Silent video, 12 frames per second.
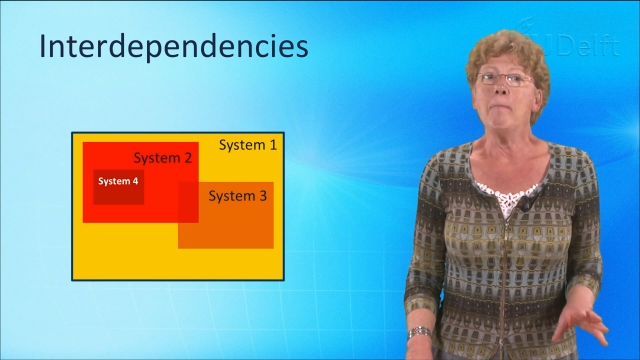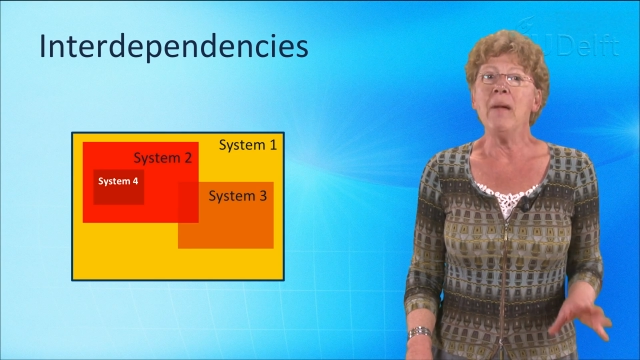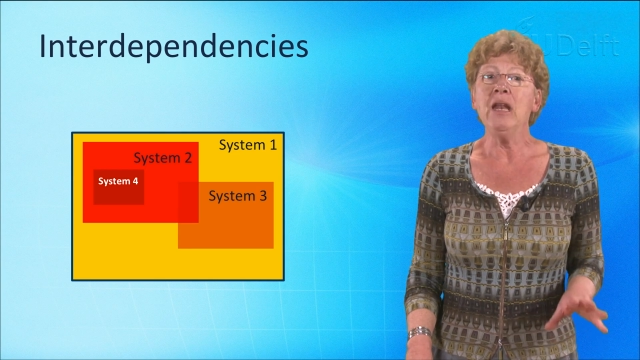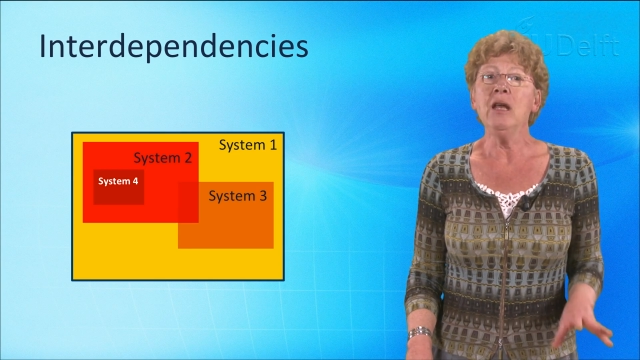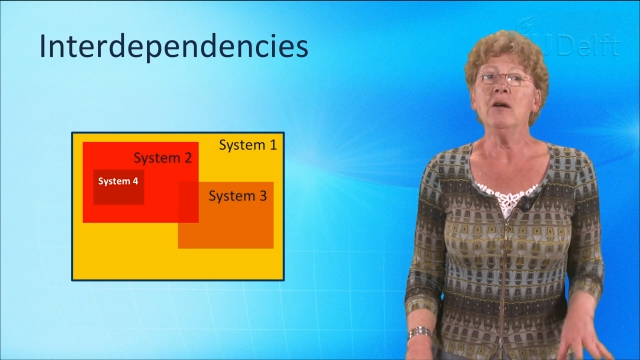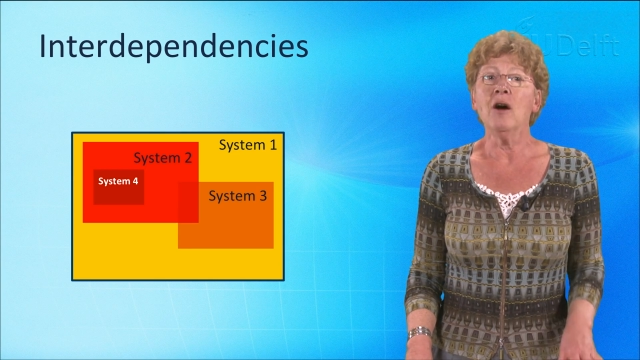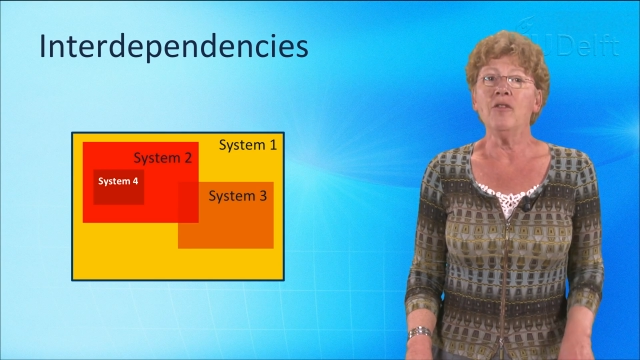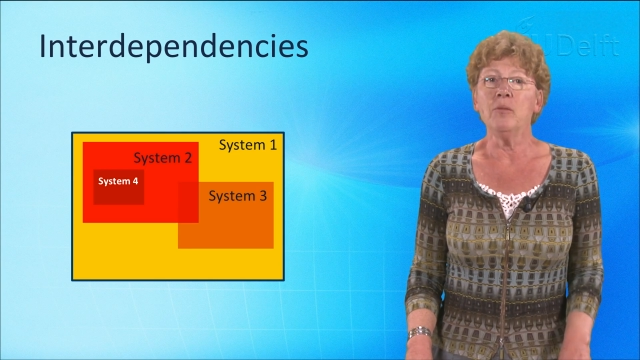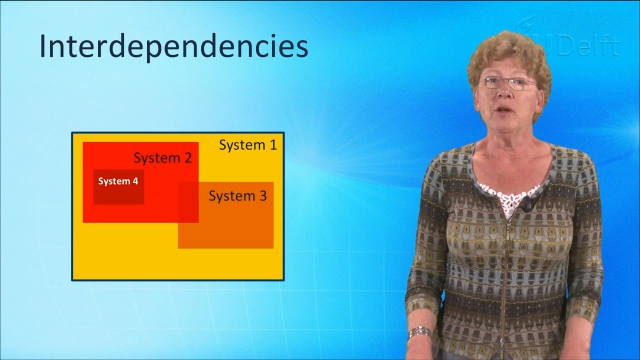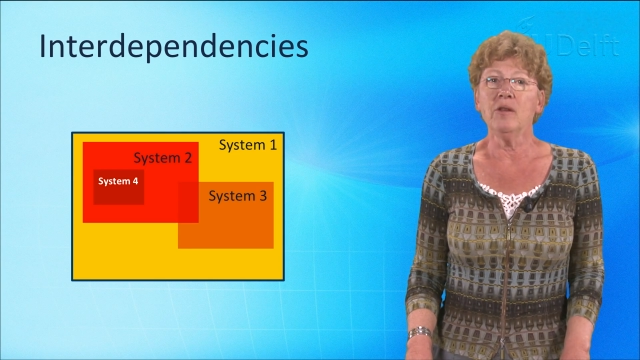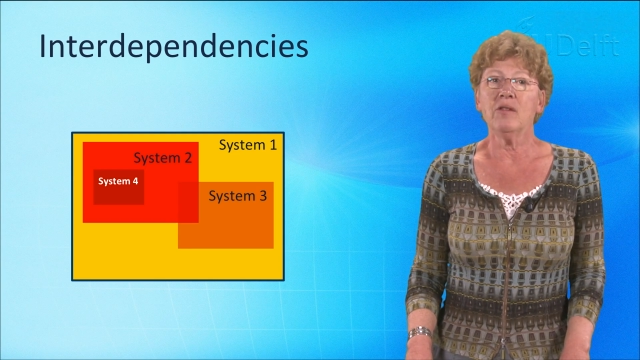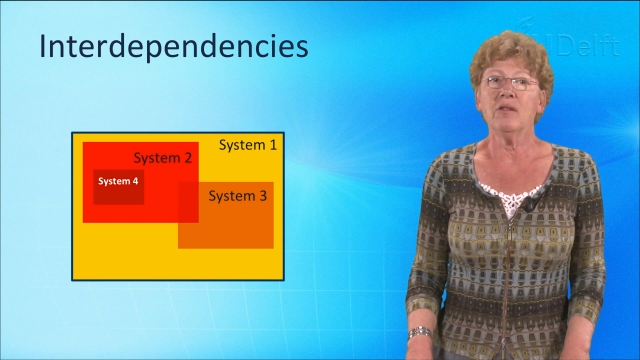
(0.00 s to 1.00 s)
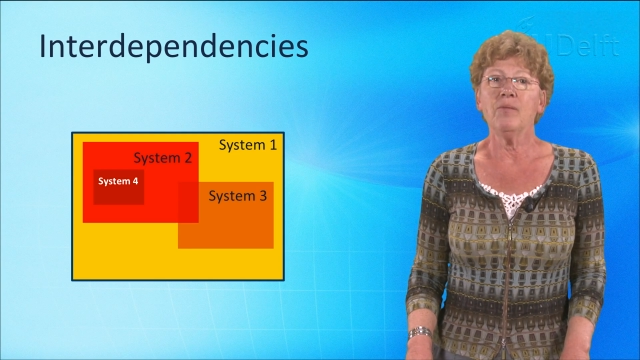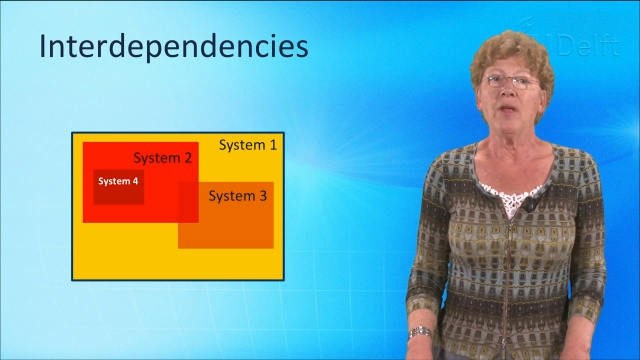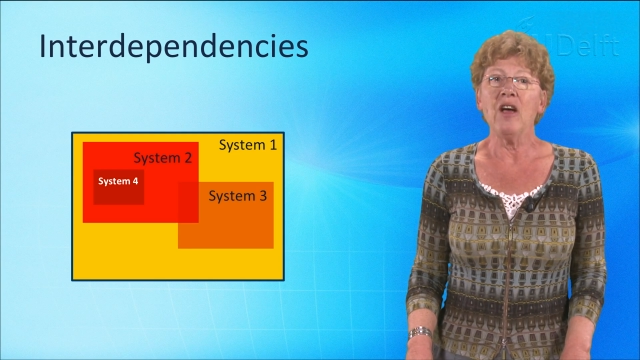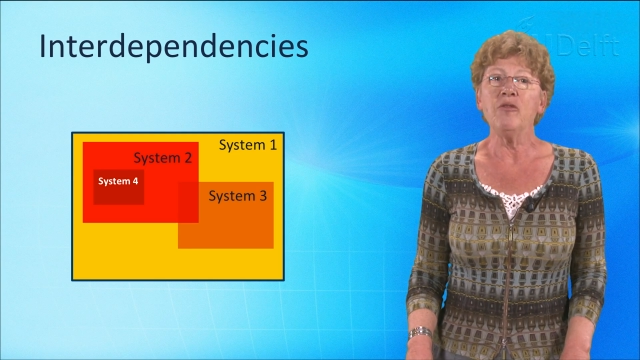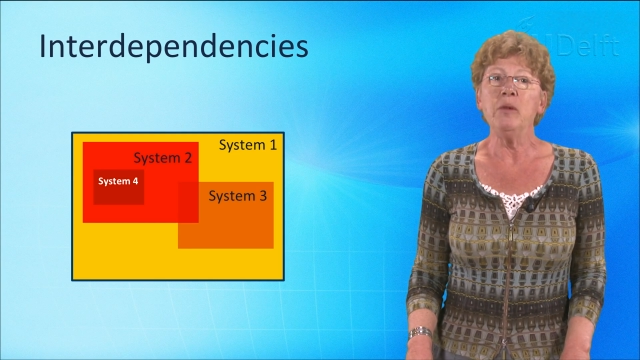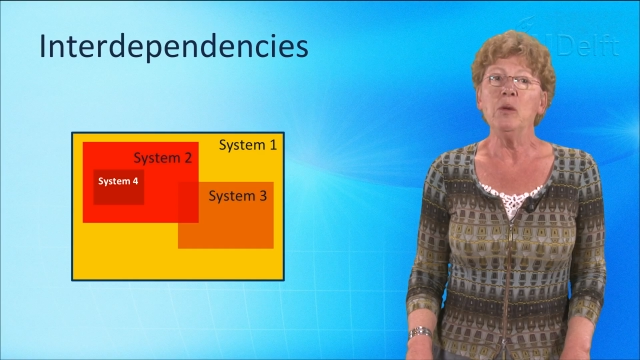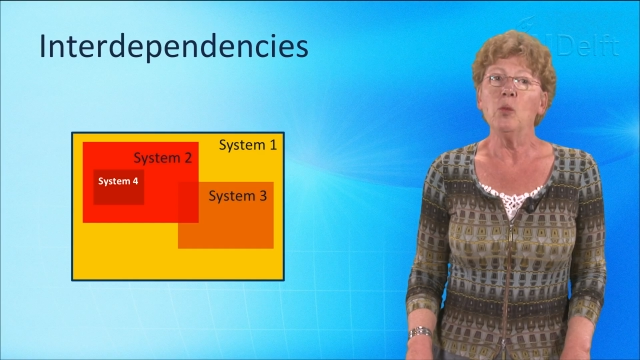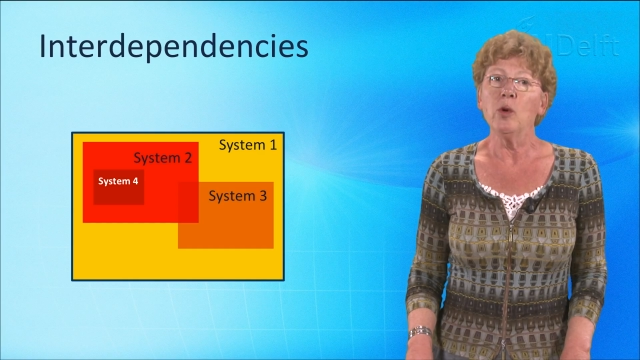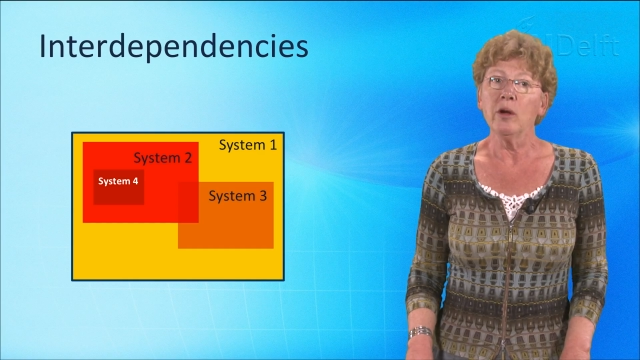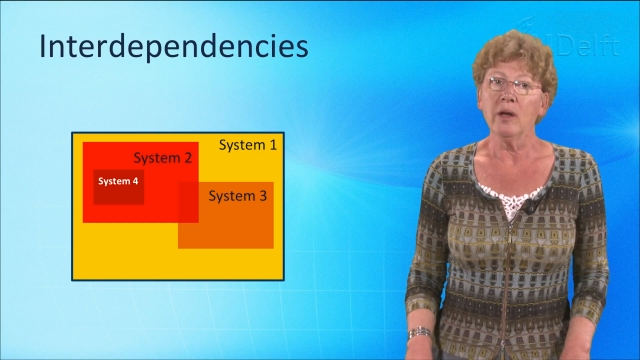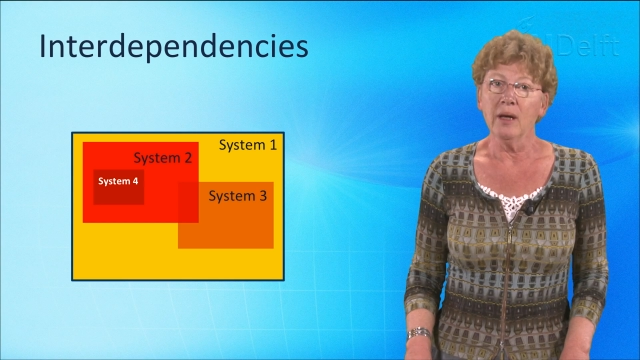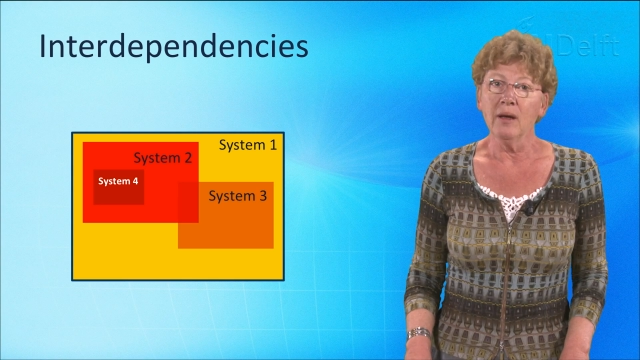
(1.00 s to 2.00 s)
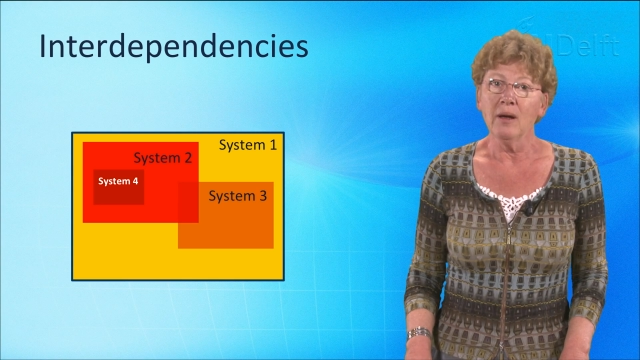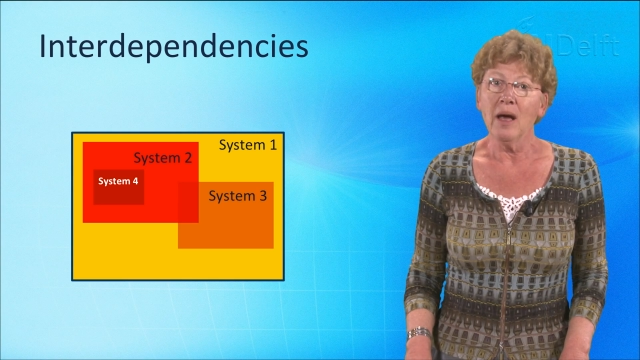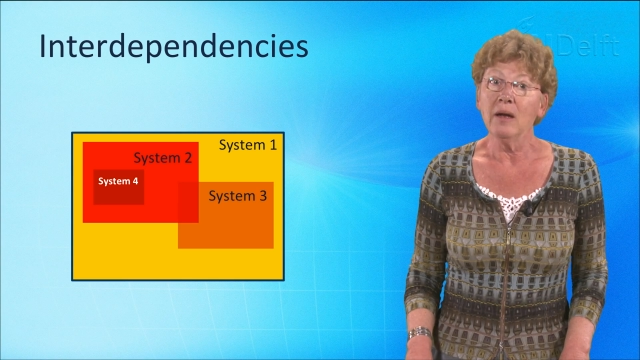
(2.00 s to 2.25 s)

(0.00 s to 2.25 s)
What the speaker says: Many governments have been working